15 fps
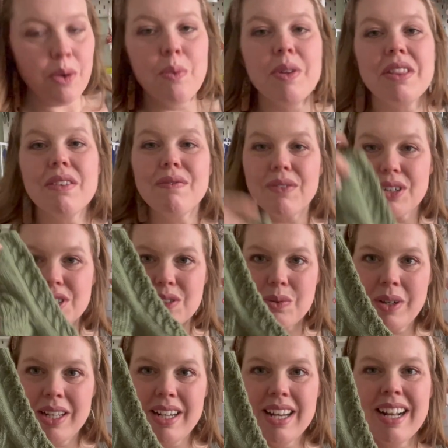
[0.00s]
with the first
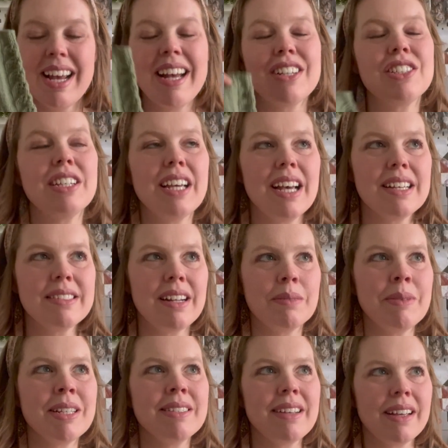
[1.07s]
one, and I actually cast on
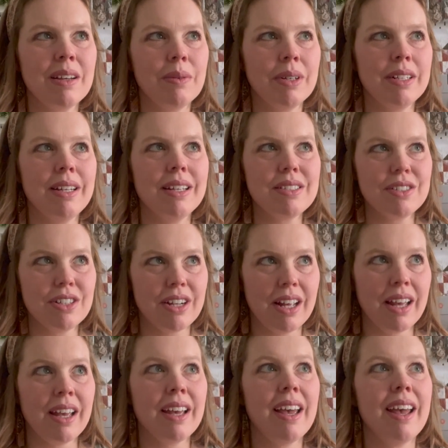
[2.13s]
my second one
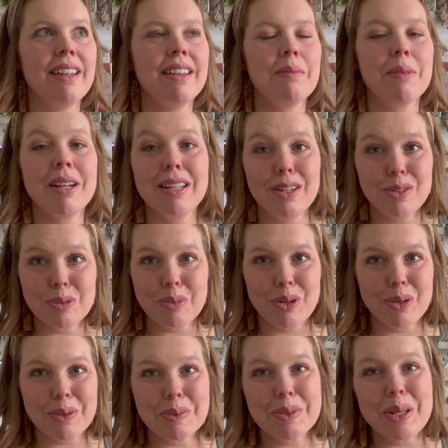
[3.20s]
yesterday, and then my needles
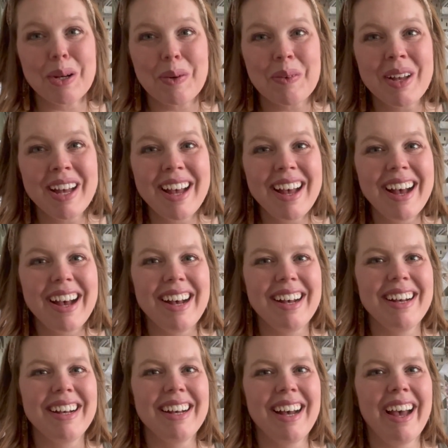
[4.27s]
broke. So
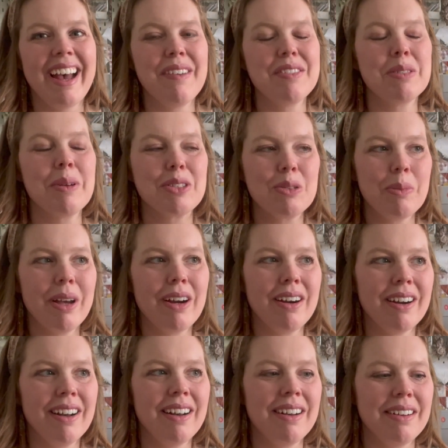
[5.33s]
I have a special
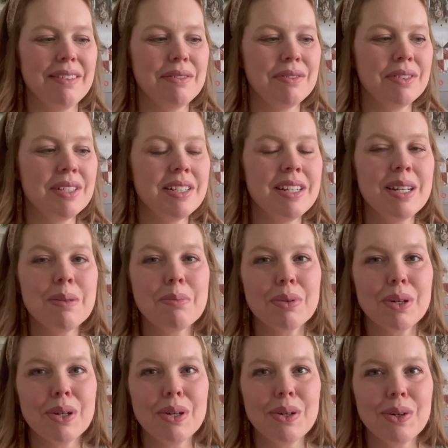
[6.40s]
pair of Knit
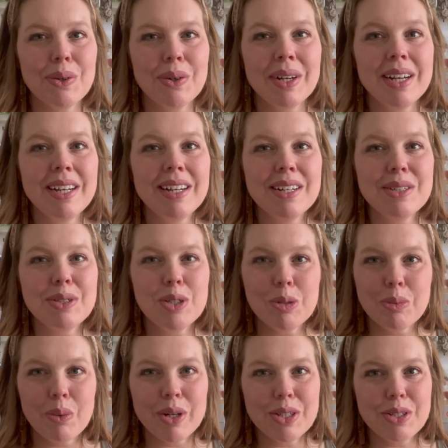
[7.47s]
Pro
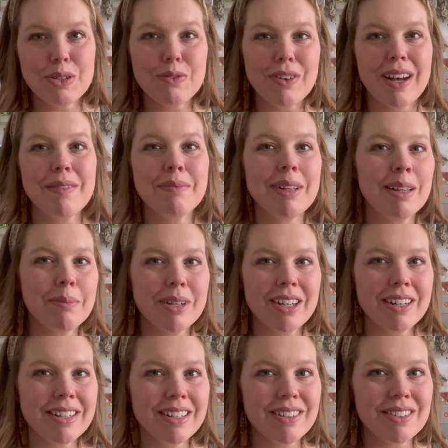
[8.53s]
2.25 millimeter
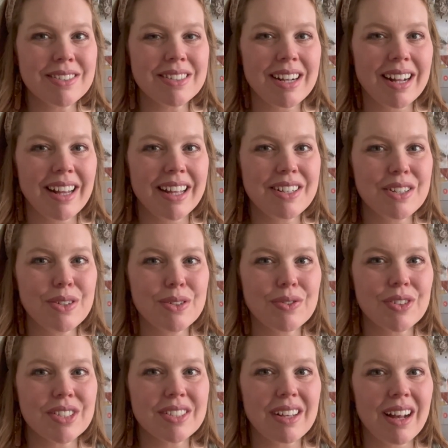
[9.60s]
needles that I like to use
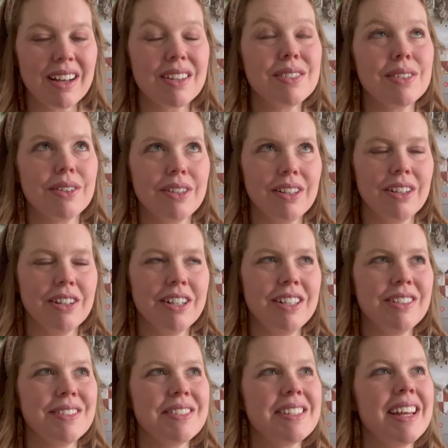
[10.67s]
for socks, circular
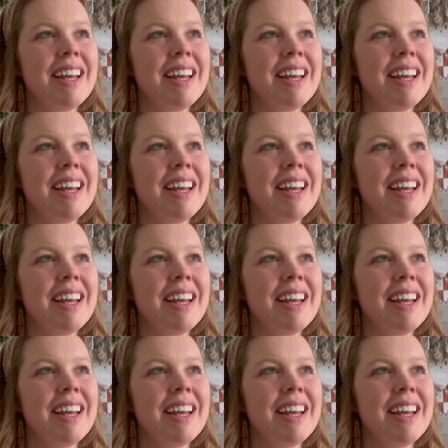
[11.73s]
needles,